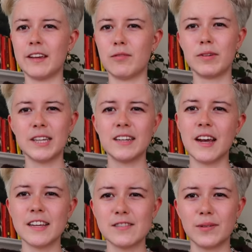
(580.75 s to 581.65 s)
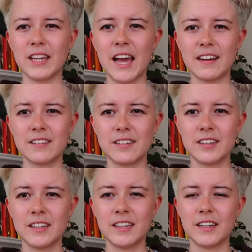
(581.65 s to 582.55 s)
Like really nice, relaxed,
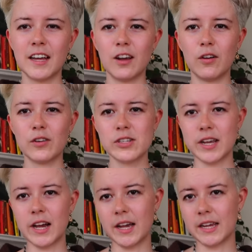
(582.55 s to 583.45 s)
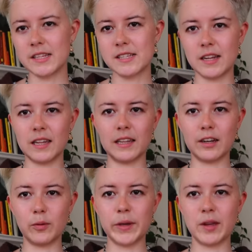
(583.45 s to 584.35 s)
kind of oversized a
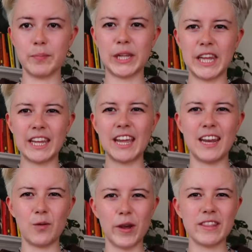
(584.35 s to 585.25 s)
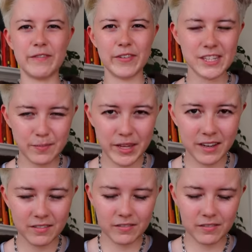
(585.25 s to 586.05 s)
little bit, but like in a way that fits me